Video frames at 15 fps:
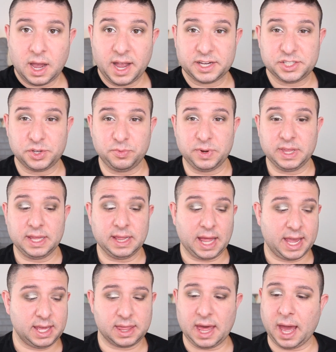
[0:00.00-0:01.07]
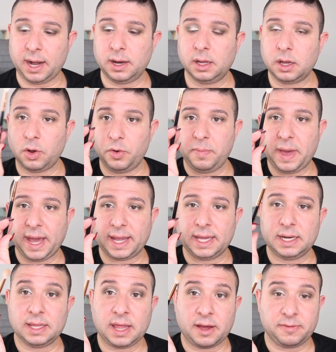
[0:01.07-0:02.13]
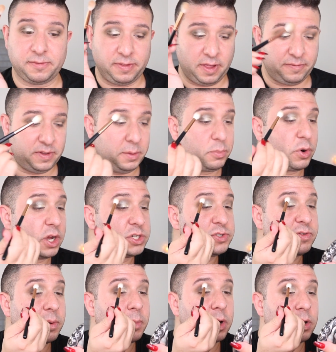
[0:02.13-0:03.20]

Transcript: I actually really like that. Going back into that fluffy brush from